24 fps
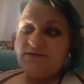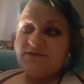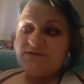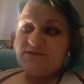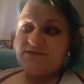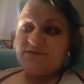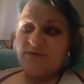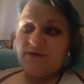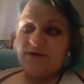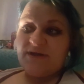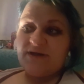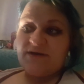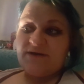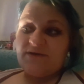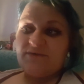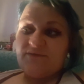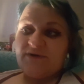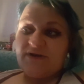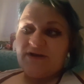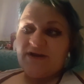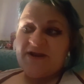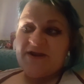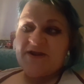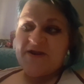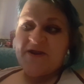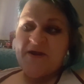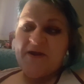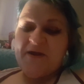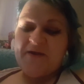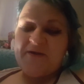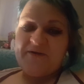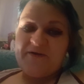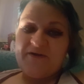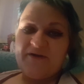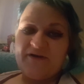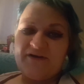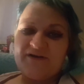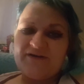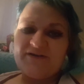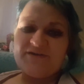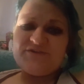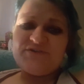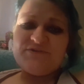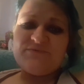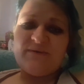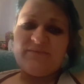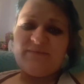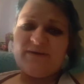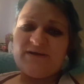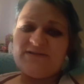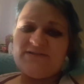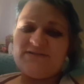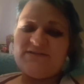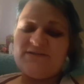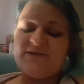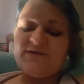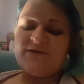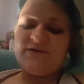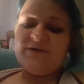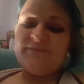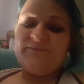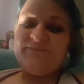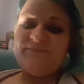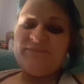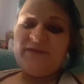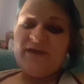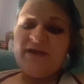So I don't really know. I'm going to do my best though.